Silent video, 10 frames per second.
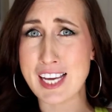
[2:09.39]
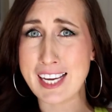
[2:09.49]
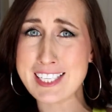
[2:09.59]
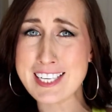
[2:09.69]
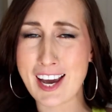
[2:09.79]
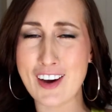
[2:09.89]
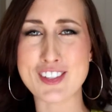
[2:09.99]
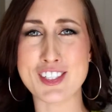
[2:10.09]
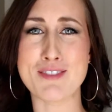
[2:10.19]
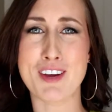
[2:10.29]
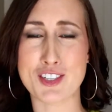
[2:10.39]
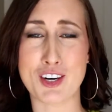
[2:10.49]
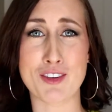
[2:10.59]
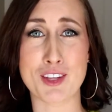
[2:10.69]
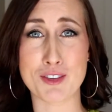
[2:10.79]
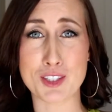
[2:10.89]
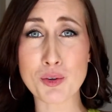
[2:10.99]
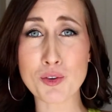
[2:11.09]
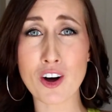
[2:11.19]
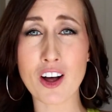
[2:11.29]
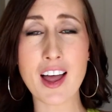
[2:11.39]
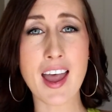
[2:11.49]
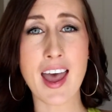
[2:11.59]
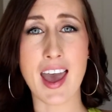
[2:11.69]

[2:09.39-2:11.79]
technique out, just to make sure everything was cool,